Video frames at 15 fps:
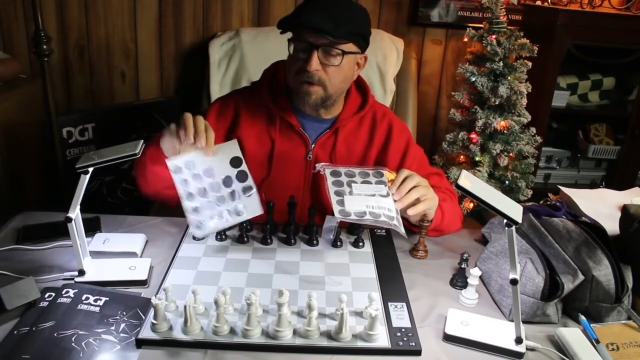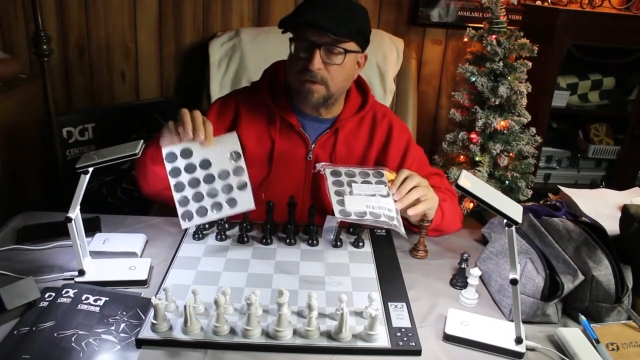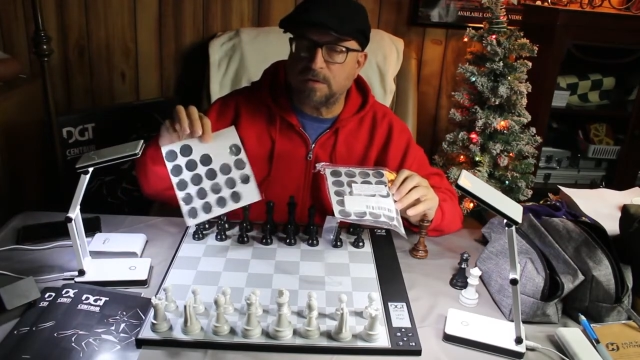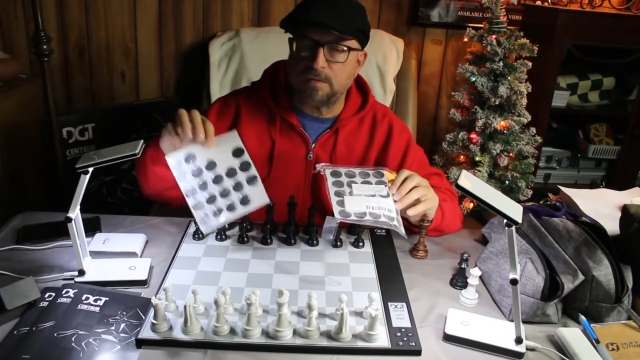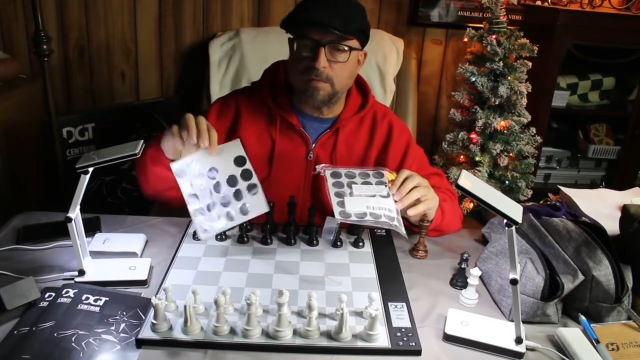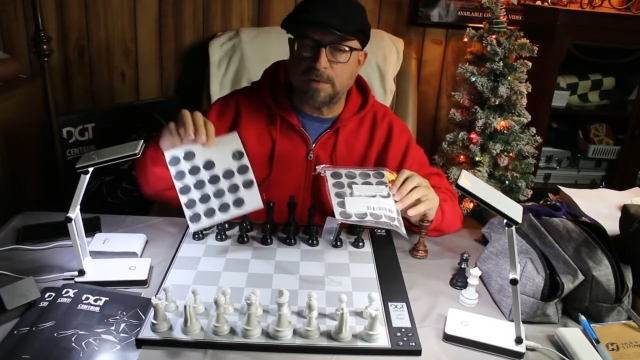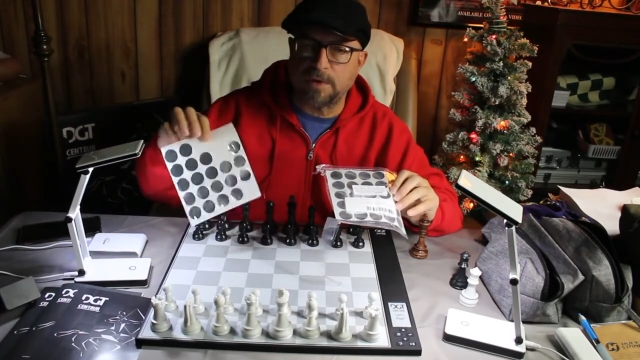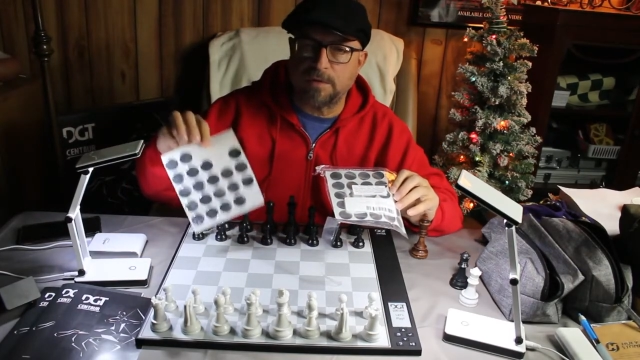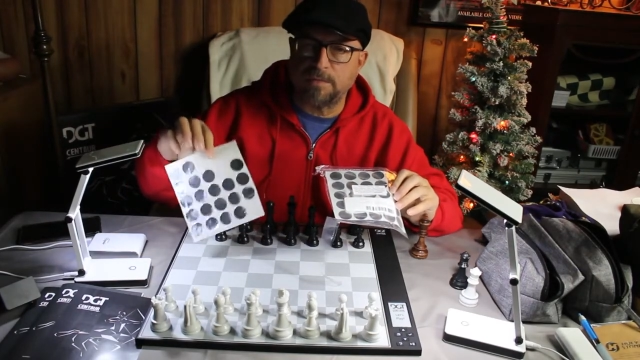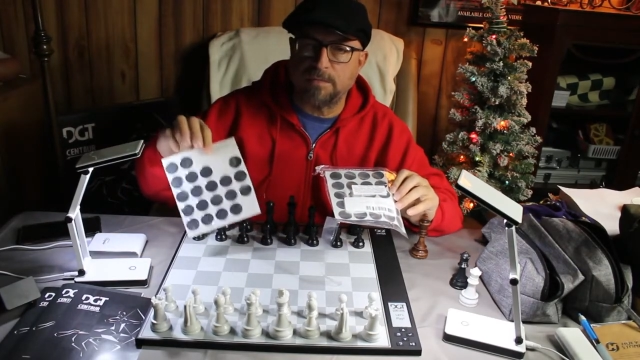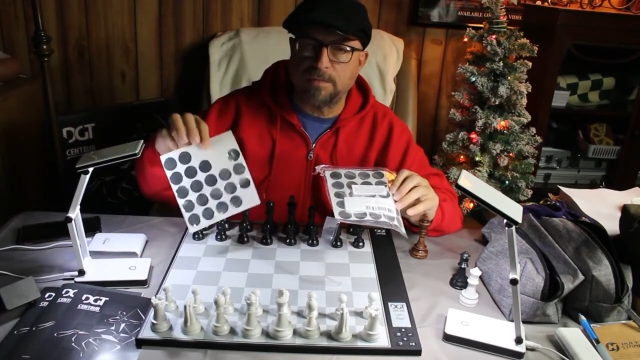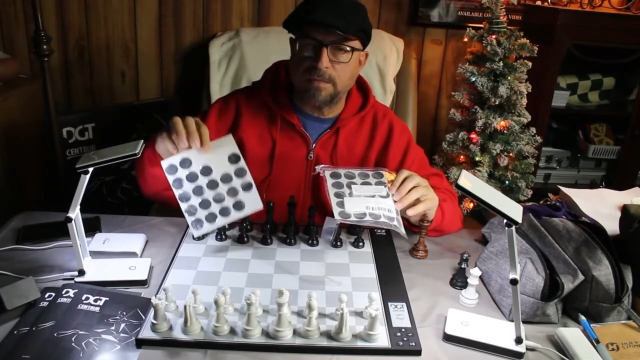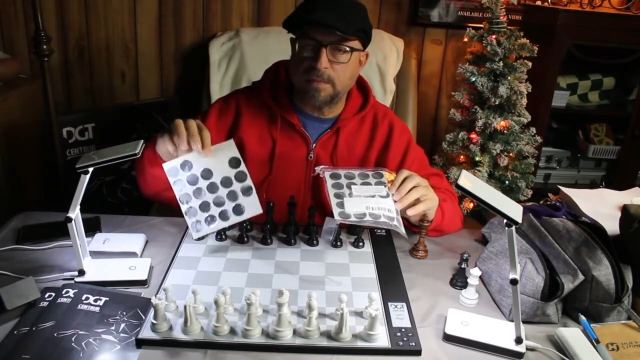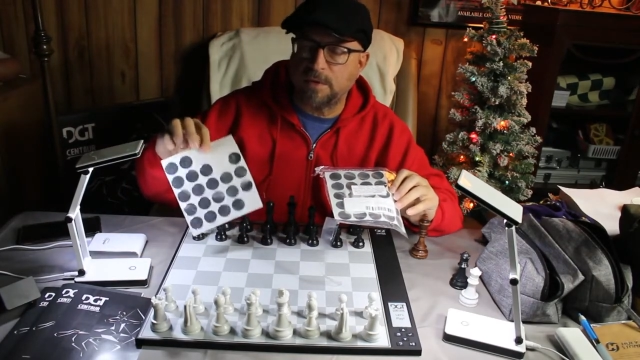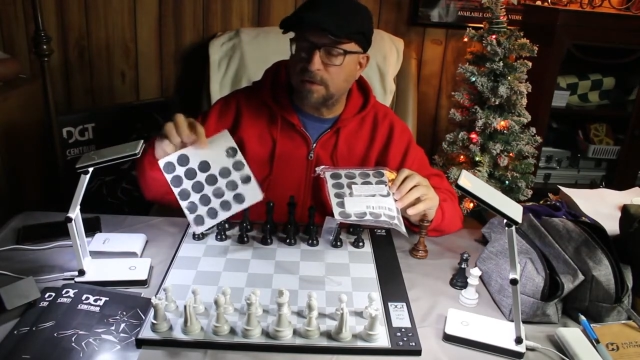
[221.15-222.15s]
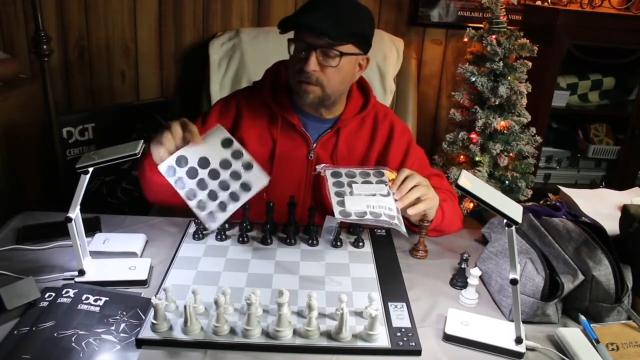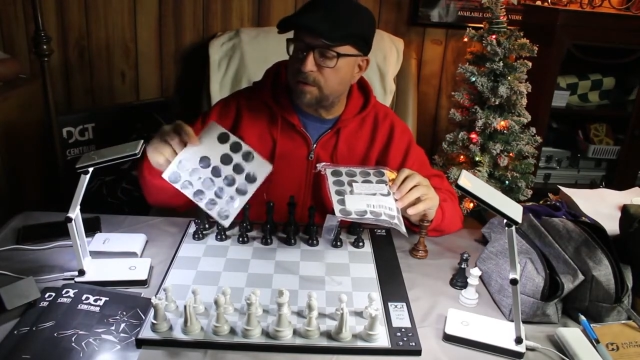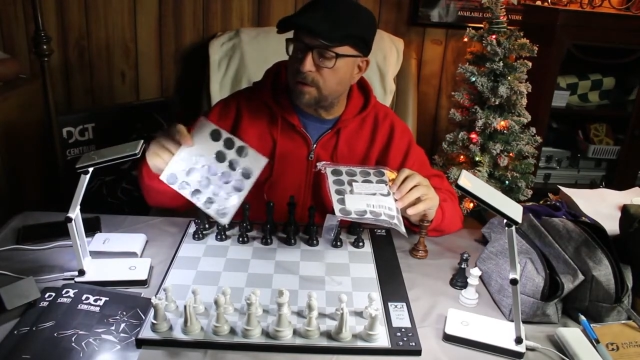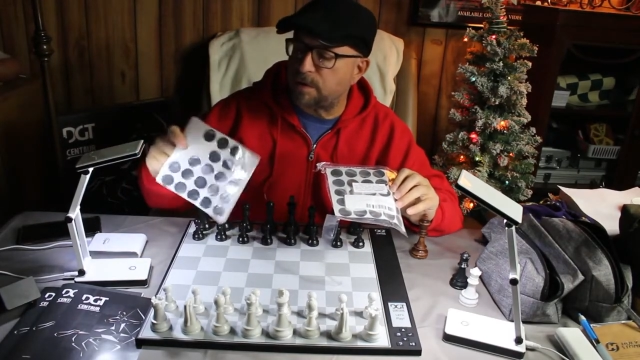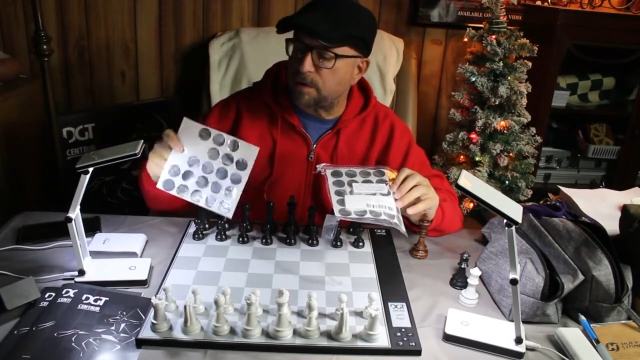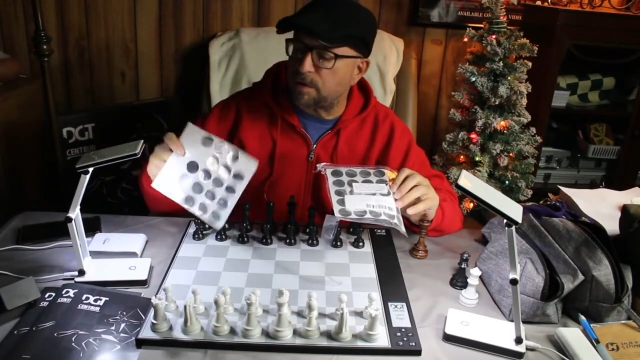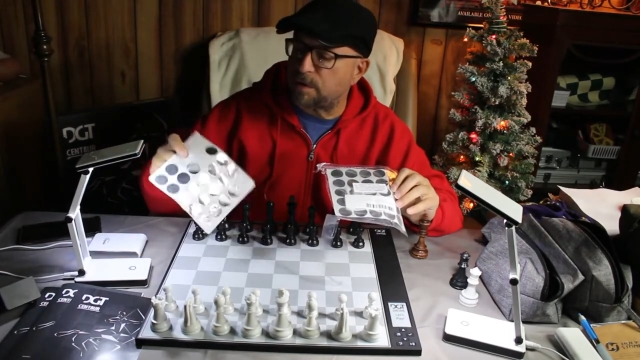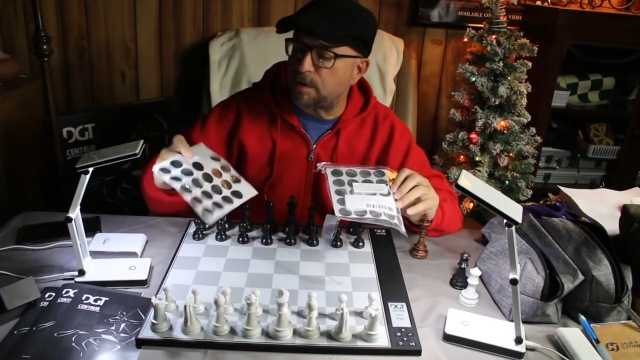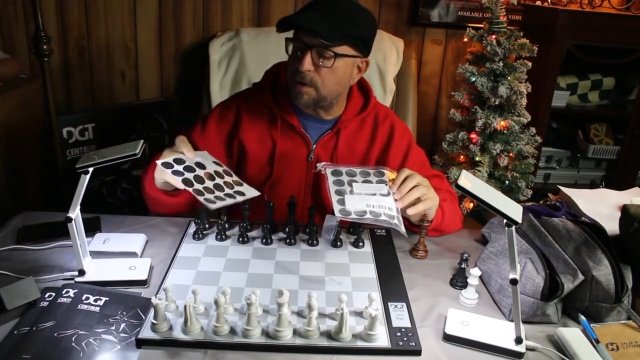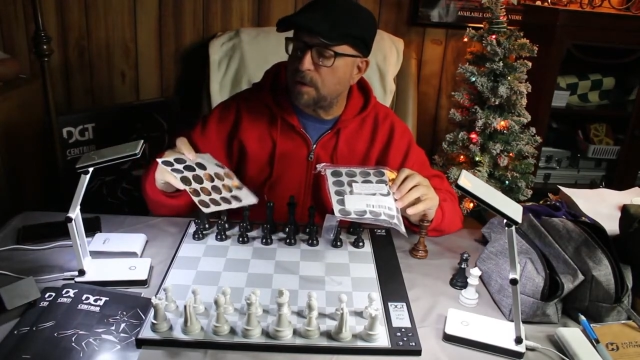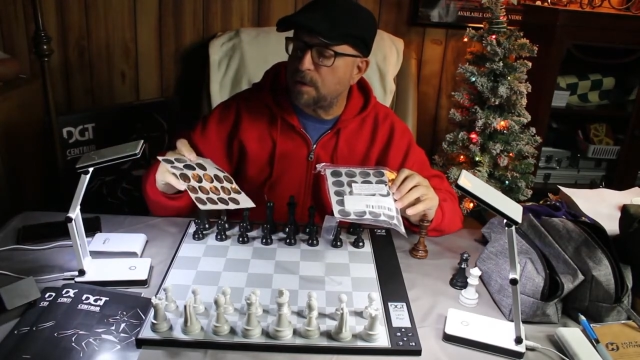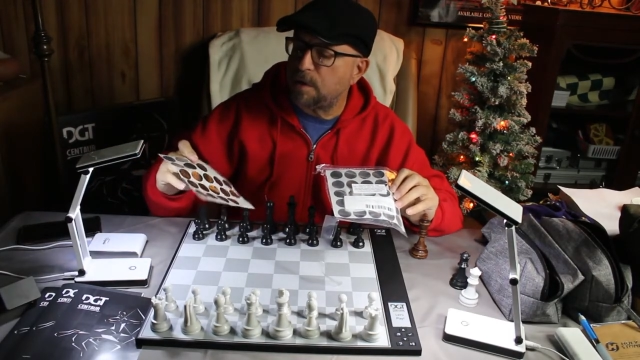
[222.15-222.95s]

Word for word: aluminum. They're thicker.